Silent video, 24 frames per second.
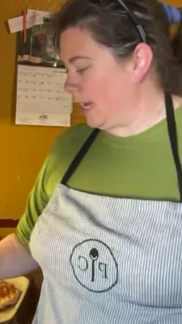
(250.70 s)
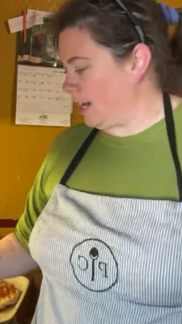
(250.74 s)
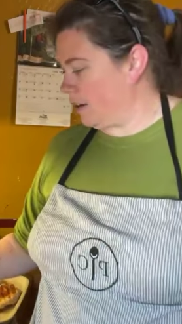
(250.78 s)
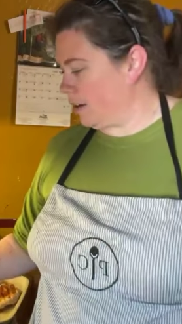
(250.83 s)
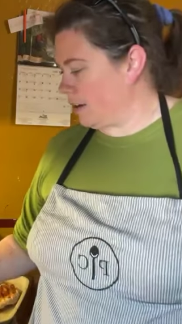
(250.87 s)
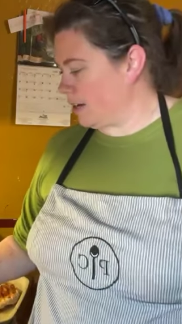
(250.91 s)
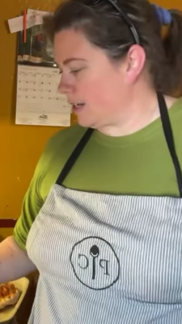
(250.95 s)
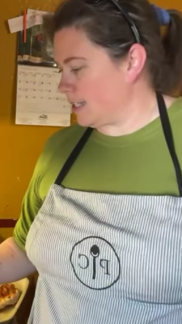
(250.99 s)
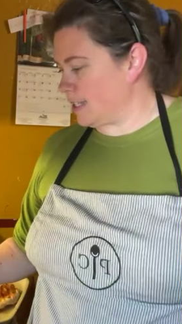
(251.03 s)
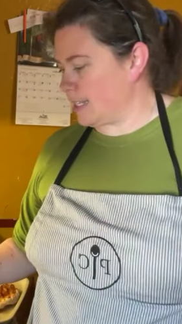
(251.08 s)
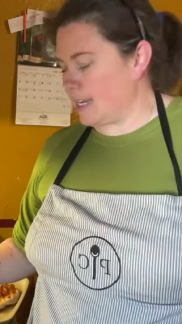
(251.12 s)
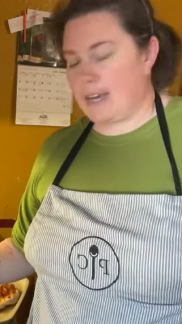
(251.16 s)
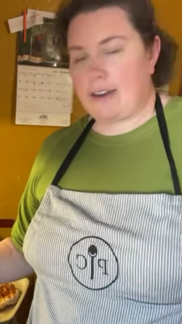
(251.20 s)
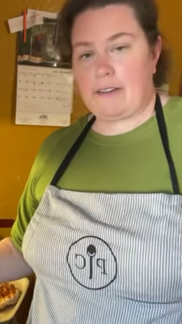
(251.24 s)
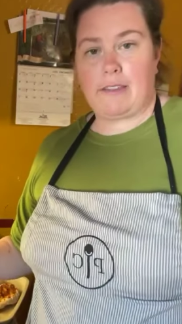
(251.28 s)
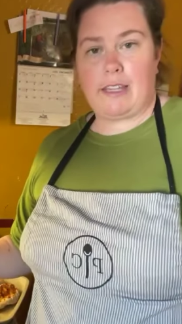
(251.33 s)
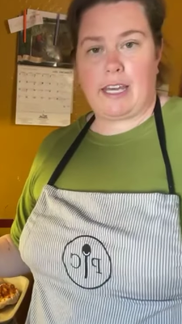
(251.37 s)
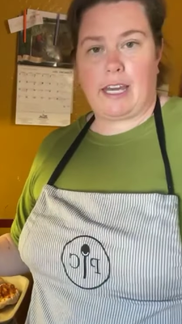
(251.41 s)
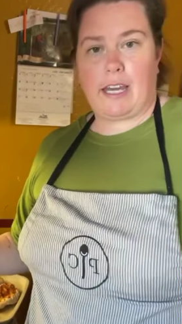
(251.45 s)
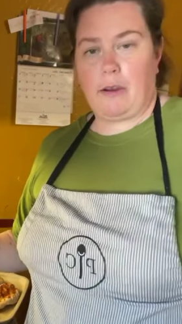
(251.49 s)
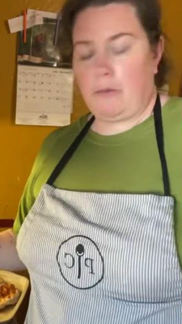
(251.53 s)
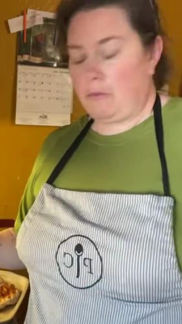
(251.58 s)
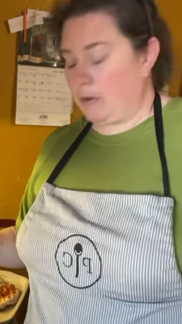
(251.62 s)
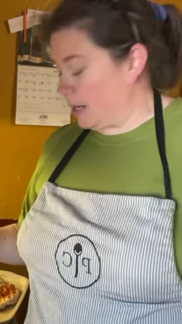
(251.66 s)
because I don't
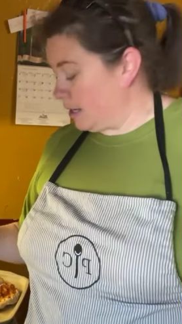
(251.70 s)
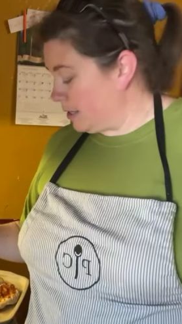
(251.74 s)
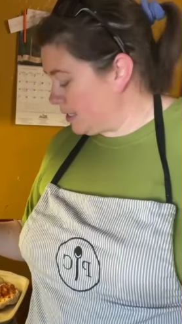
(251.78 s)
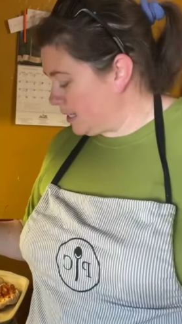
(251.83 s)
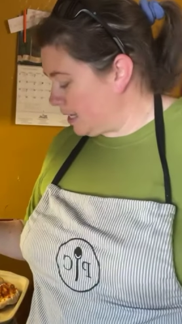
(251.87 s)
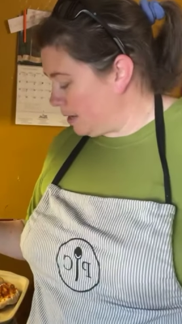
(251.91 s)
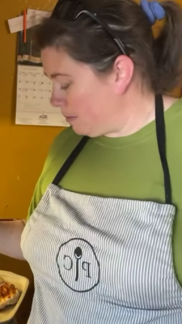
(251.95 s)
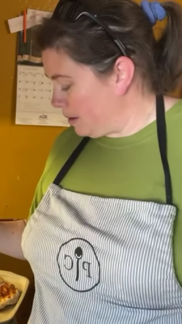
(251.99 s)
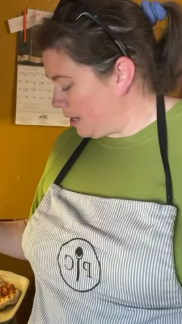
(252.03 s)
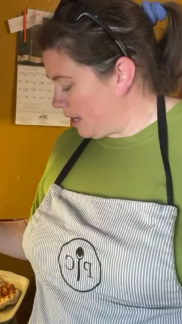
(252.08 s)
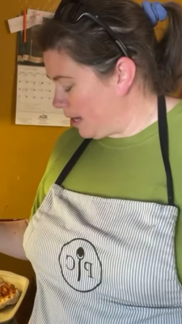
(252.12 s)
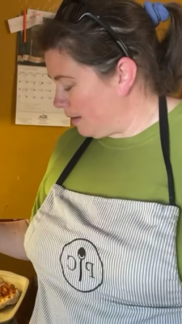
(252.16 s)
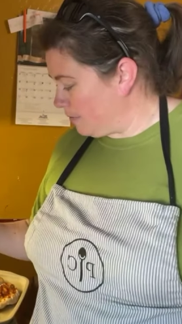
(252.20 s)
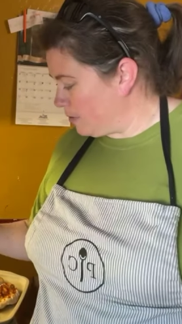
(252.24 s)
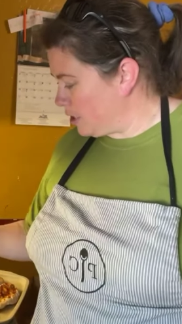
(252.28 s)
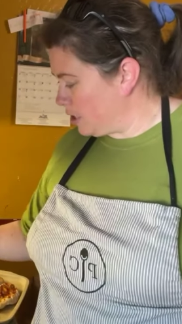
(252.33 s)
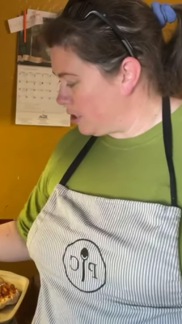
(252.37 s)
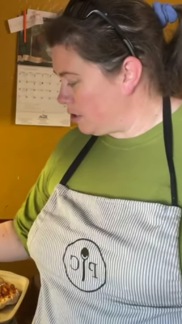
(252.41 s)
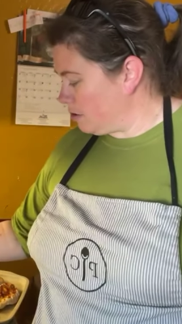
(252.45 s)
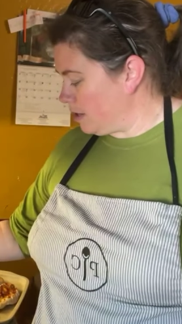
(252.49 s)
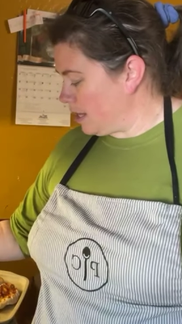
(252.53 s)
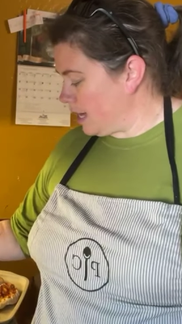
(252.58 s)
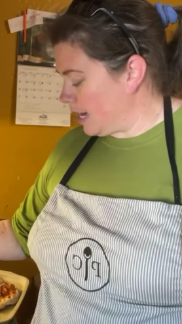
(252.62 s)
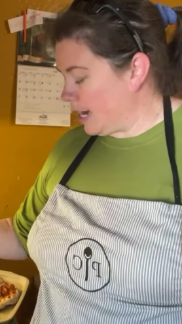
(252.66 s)
think you want to see me have to
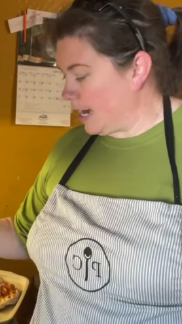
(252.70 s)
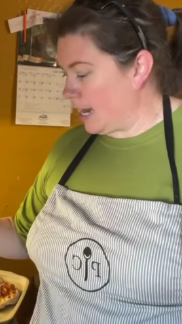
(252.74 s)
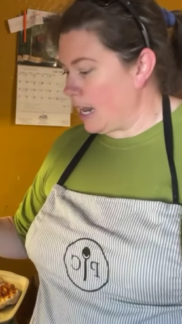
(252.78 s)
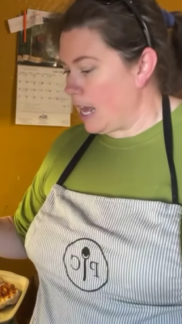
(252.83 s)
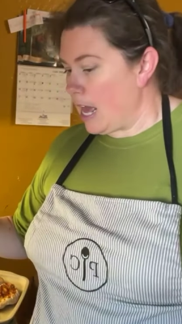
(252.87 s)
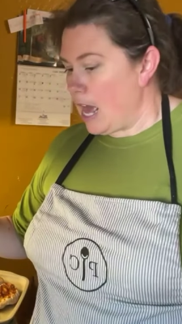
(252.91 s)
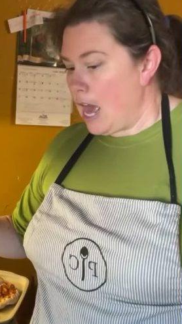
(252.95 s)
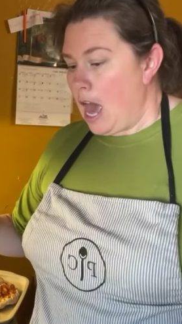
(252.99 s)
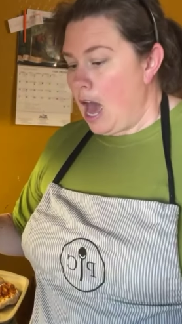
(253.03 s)
do that.